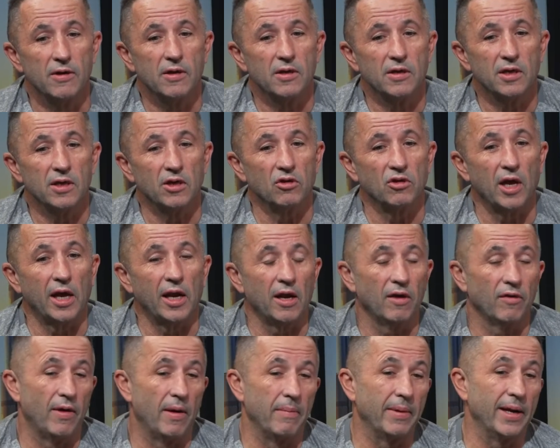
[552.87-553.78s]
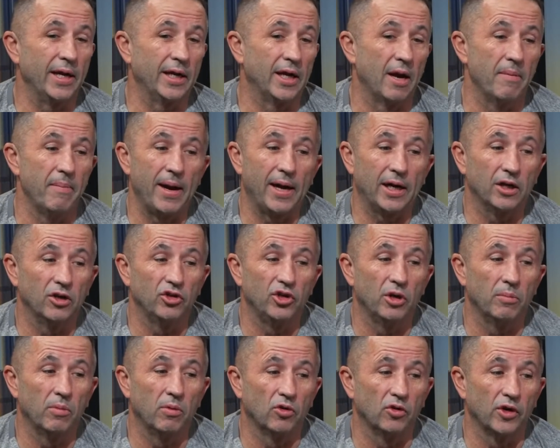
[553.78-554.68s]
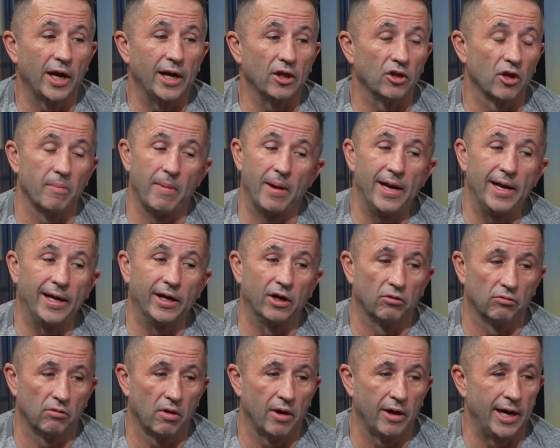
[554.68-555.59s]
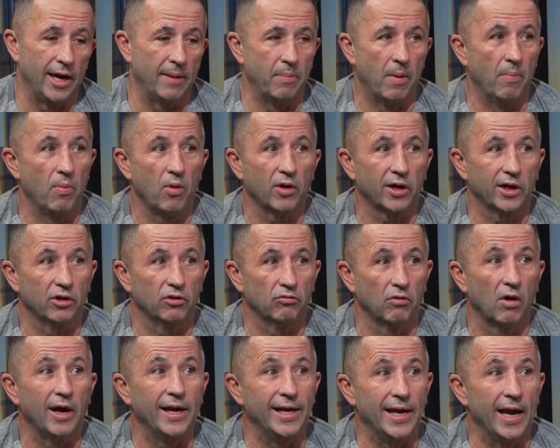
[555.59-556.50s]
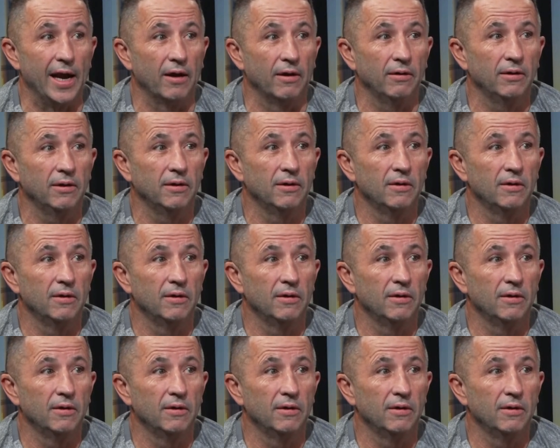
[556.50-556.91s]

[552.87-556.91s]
is that if I'm going to go back to Jebel Jays, I'm only going to ride up. I'm not going to ride down,